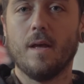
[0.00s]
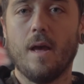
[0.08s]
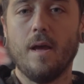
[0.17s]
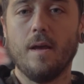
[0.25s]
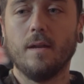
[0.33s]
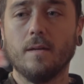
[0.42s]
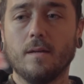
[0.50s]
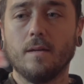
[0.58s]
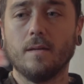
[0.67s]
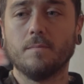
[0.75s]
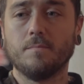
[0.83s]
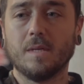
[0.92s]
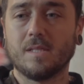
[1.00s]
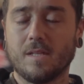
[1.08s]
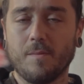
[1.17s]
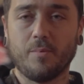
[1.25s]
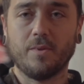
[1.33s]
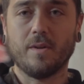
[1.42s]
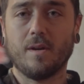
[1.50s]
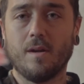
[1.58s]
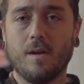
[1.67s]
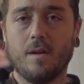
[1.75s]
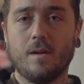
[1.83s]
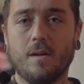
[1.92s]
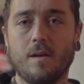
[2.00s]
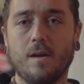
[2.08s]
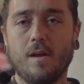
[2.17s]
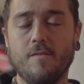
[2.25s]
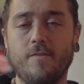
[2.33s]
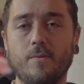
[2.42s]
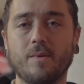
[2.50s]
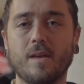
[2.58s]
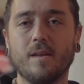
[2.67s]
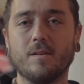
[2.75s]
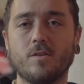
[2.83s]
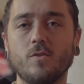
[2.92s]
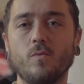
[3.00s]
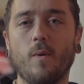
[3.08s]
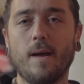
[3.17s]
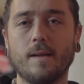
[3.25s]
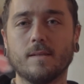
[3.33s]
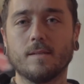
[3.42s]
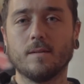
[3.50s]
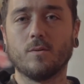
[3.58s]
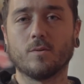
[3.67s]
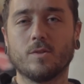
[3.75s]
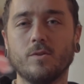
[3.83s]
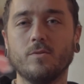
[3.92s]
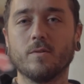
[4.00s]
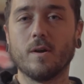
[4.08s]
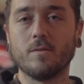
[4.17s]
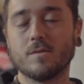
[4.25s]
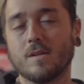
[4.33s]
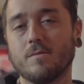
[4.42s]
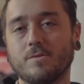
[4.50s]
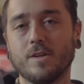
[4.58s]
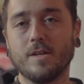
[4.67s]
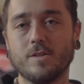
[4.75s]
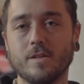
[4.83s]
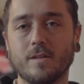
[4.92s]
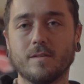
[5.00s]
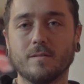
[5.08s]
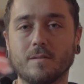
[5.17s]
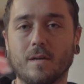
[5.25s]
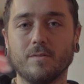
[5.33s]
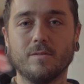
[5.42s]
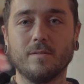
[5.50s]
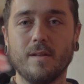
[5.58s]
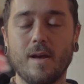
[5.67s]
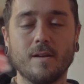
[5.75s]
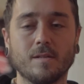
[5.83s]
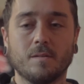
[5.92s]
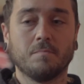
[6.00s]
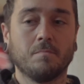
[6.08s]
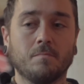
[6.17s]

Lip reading: And I slept with it on. If it would get too wet or too gross, I would change it. Other than that,